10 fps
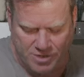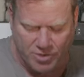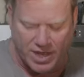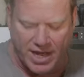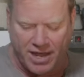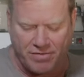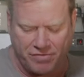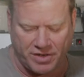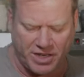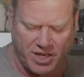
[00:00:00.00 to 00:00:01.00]
you that I've
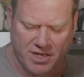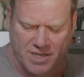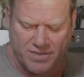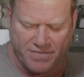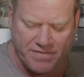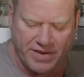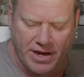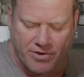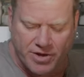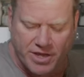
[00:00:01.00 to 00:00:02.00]
forgotten a
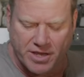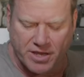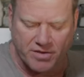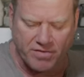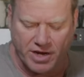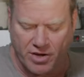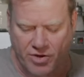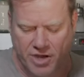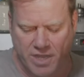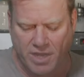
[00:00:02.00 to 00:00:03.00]
very,
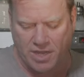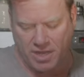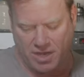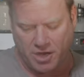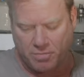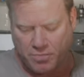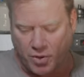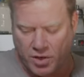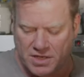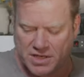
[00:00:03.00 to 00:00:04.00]
very
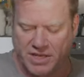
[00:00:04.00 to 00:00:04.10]
important